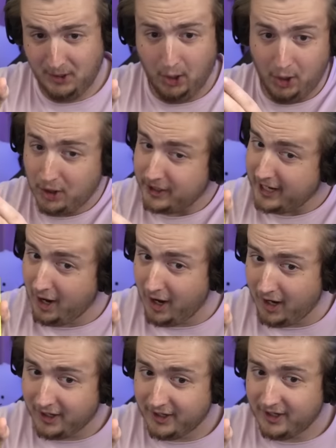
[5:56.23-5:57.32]

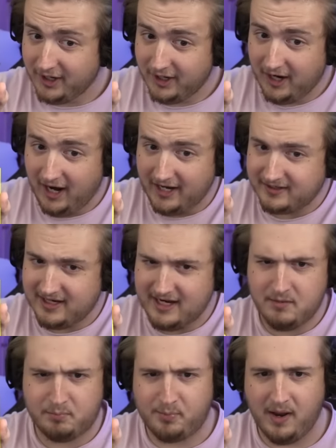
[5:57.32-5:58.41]
Herdier, a
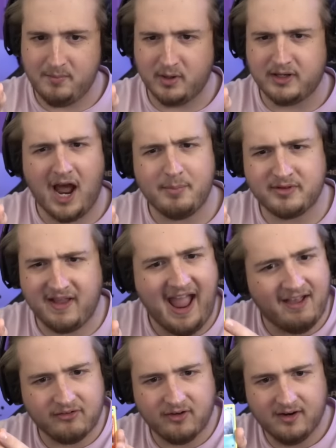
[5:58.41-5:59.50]

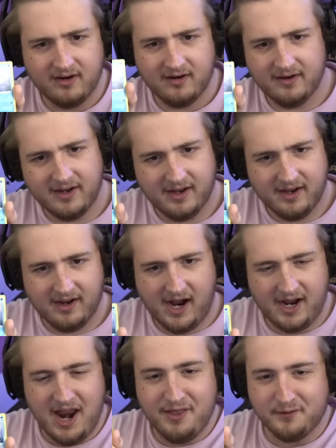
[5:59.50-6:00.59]
Hippopotas,
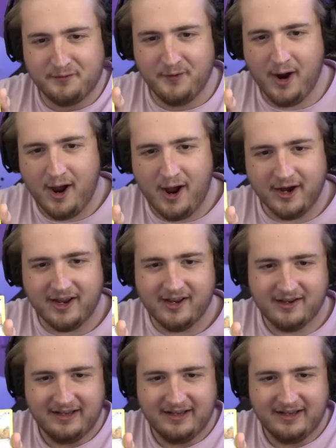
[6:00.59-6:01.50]
another frog,